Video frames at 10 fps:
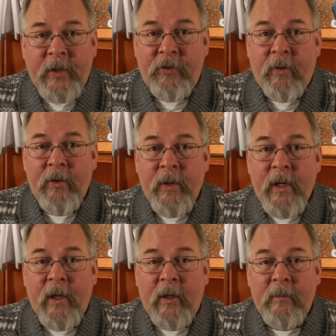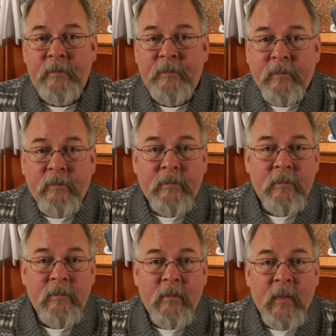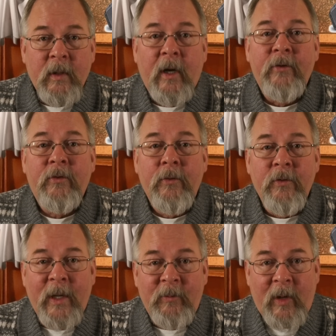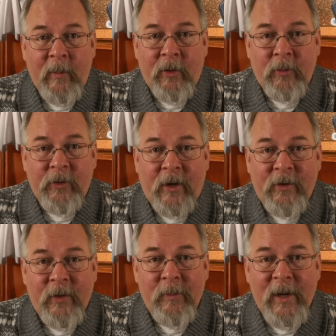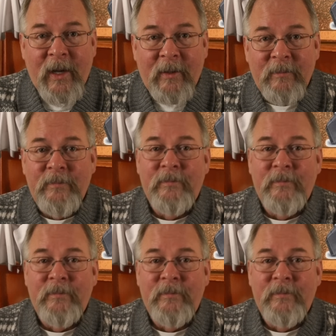enjoy the weekend. A screw James Whitey Bulger. We'll talk to you later. Bye.